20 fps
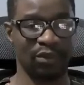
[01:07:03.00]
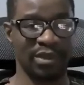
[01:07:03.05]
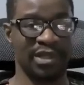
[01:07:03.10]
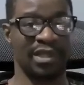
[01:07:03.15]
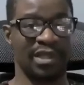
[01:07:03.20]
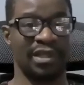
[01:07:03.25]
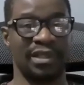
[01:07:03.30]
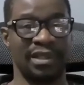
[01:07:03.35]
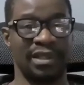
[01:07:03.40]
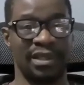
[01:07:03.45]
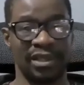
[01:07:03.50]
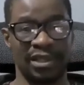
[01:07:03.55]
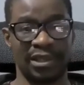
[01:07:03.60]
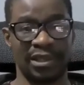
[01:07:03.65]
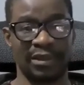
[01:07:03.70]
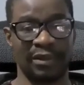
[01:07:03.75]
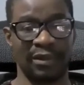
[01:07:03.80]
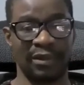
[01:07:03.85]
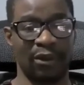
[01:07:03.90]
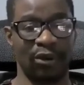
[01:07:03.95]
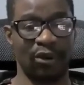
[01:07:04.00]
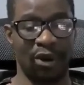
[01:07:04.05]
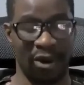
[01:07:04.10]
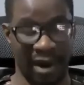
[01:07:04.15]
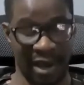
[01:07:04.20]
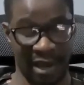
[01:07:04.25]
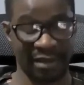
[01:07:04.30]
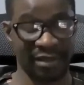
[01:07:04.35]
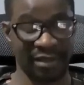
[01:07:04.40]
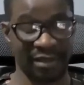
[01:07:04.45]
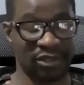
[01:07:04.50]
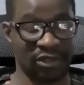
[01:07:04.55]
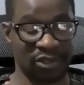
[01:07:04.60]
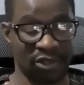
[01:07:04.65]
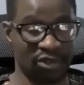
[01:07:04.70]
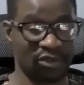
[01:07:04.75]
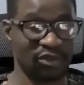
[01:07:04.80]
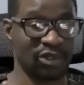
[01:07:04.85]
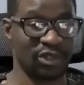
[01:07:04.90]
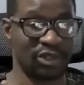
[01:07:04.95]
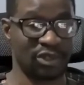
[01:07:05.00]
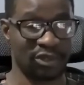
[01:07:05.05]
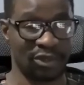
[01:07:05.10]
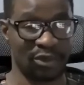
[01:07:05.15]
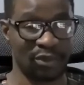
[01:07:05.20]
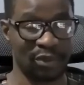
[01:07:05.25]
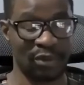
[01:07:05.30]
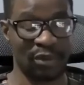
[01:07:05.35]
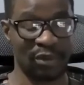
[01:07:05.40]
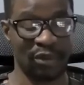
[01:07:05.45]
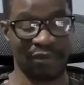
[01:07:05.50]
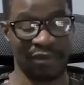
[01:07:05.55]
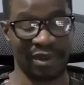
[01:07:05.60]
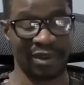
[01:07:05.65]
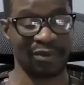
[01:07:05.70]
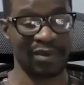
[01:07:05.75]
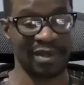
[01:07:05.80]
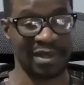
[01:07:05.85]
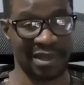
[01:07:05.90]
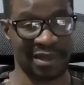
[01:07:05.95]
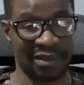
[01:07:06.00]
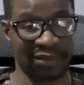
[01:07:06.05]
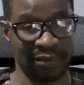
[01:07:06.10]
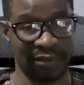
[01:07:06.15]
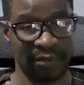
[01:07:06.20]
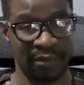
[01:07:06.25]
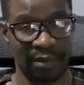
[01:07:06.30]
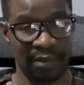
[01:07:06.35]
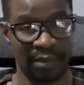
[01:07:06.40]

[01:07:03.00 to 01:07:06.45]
what's in this current situation we find ourselves.